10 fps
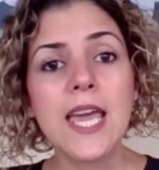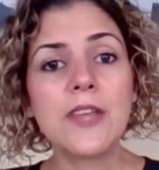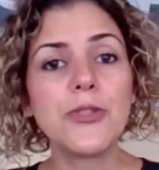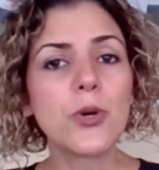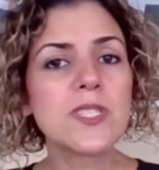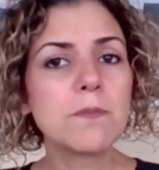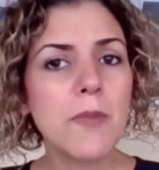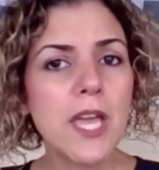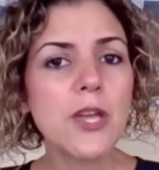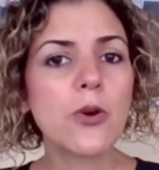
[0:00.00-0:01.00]
and those
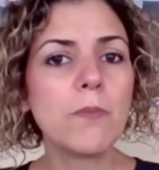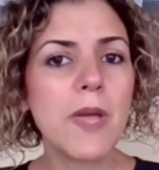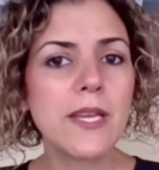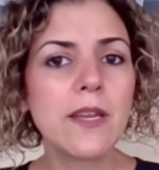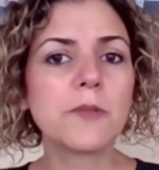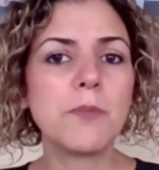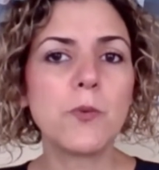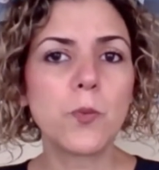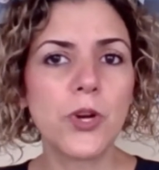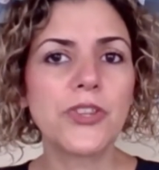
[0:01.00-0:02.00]
may or may not
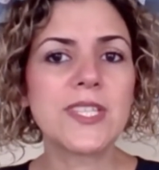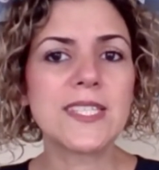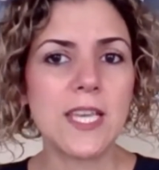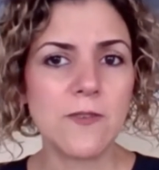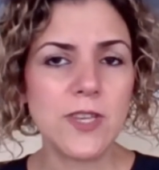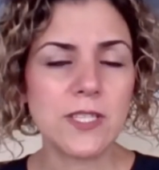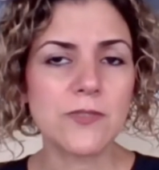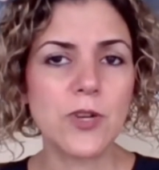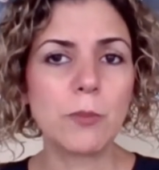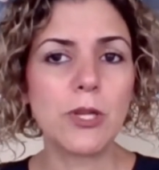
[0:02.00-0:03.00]
be worth the savings
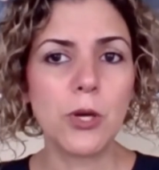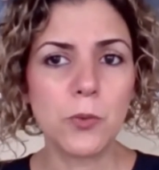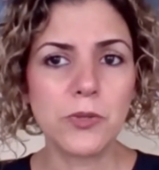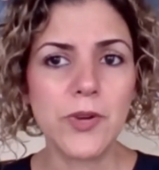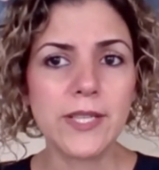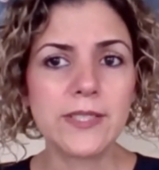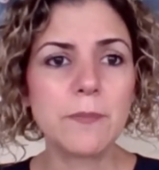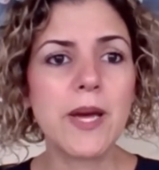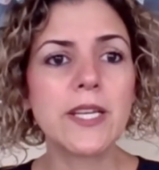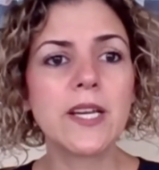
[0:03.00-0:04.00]
from a lower rate,
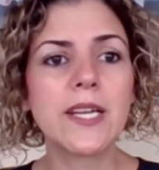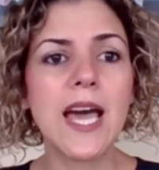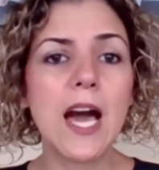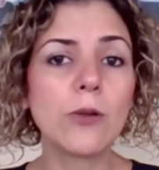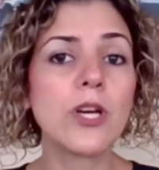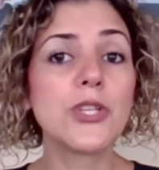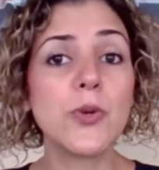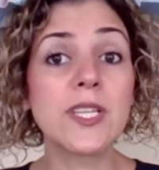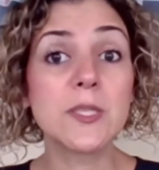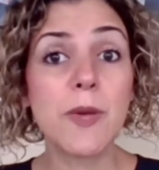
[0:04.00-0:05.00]
depending on how long you
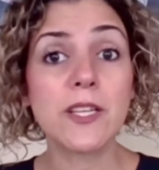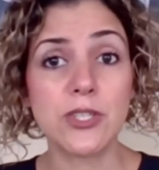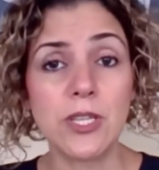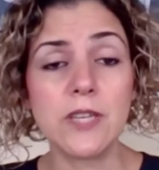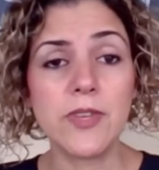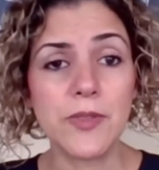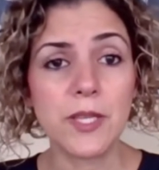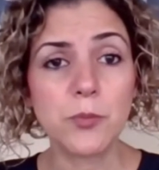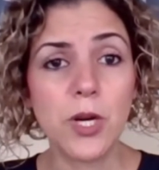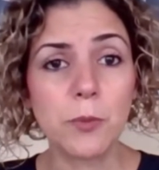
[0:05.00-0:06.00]
expect to live in
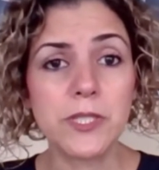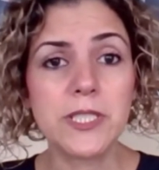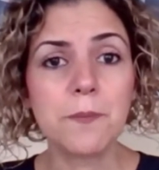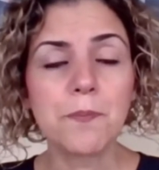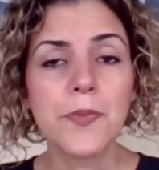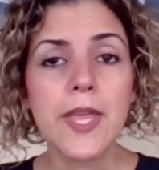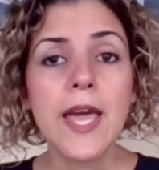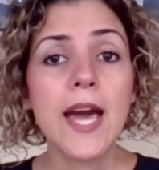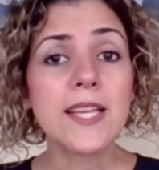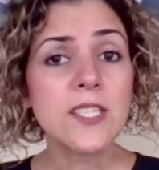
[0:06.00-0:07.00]
that property.
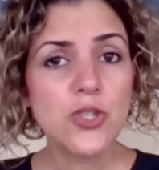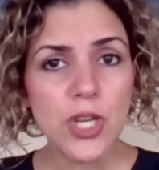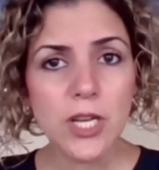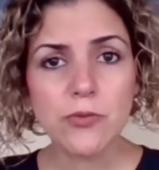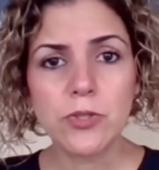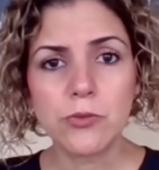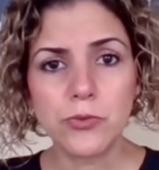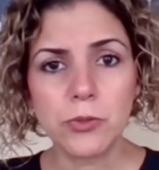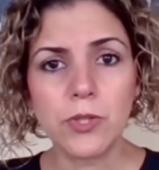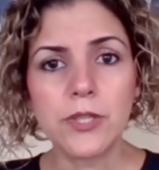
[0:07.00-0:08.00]
As a general
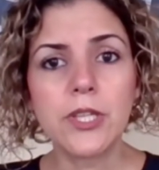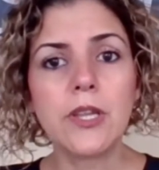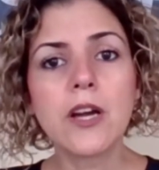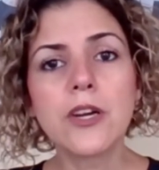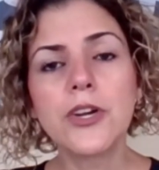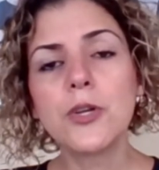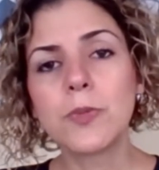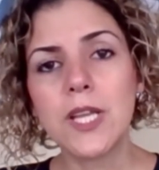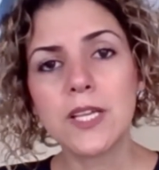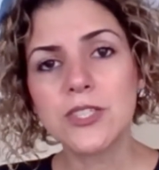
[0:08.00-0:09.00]
rule, the longer you
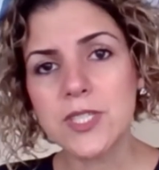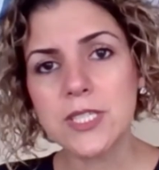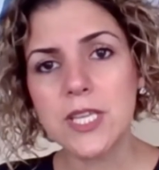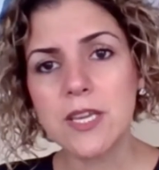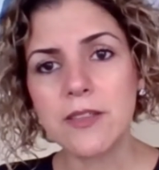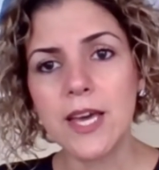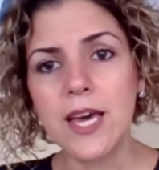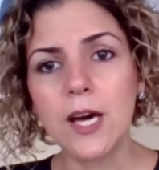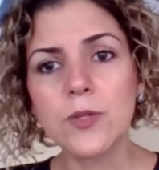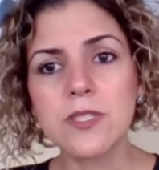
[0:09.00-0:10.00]
plan to stay in the
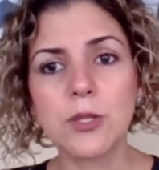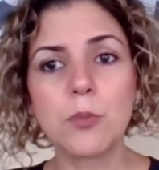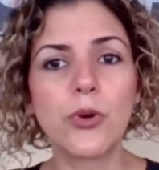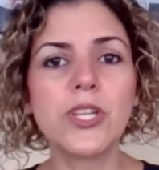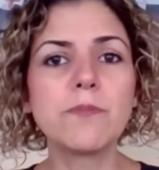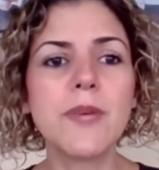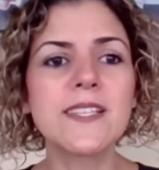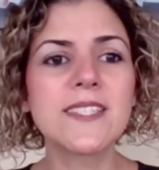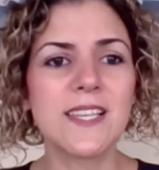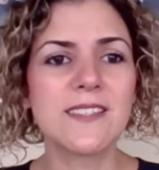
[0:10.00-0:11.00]
house, the more it
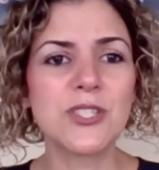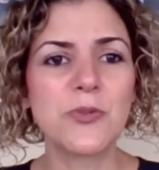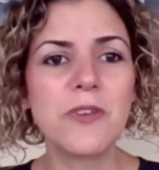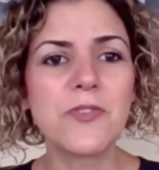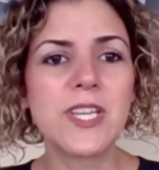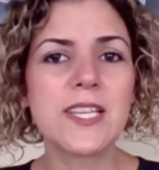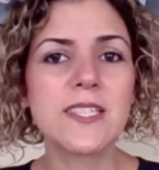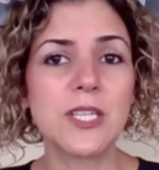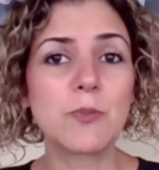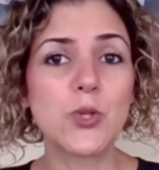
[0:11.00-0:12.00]
makes sense to refinance
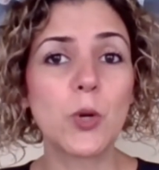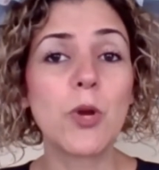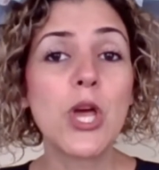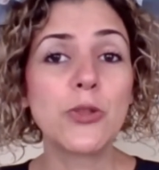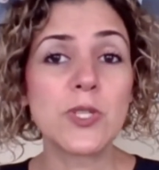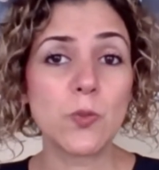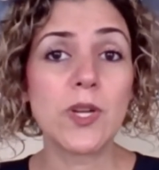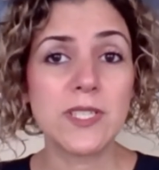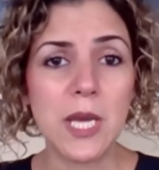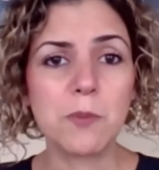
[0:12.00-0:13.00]
and absorb those
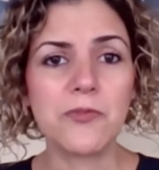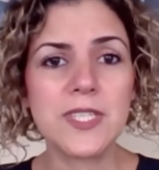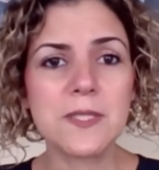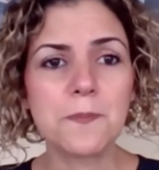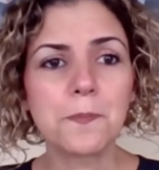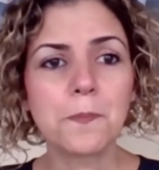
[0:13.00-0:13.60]
one-time fees.